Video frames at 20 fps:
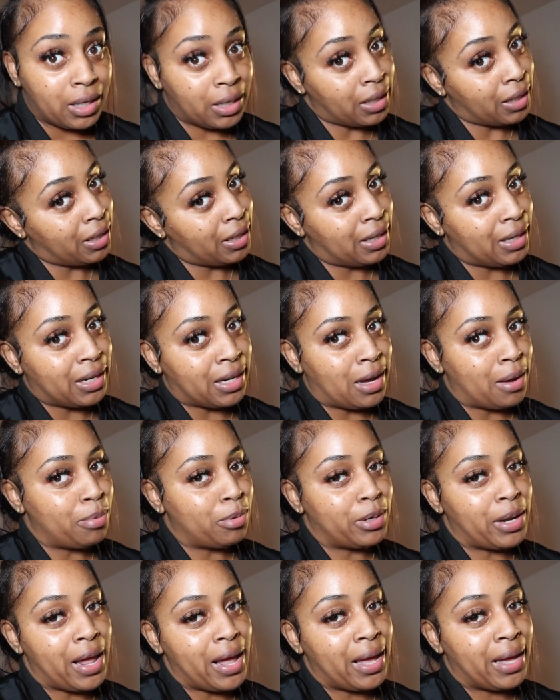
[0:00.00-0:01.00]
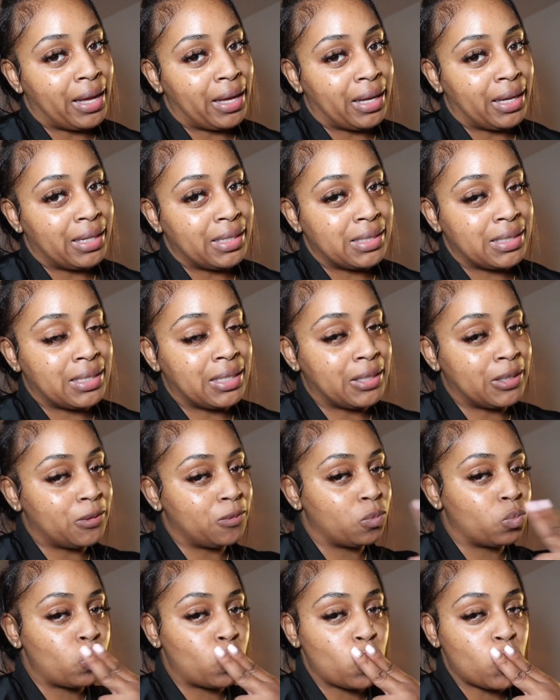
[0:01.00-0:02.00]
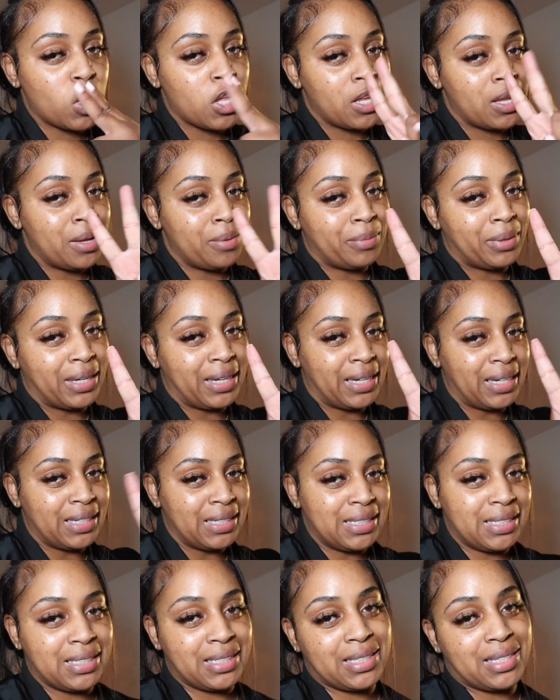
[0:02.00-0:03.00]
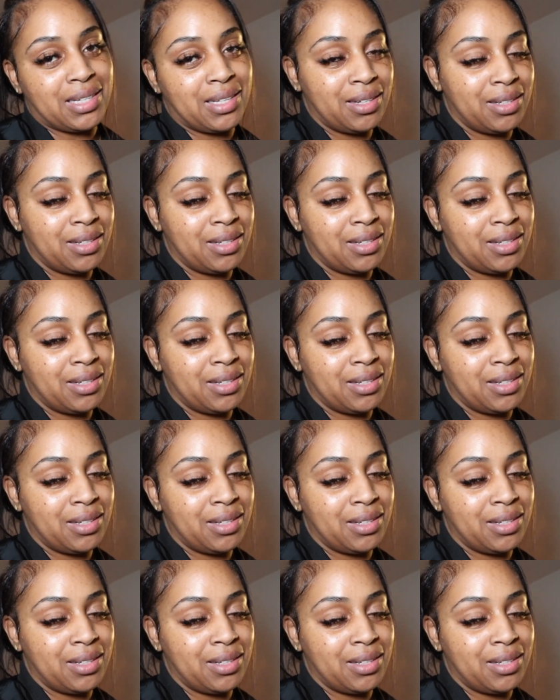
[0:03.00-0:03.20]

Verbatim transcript: in a couple days. Peace.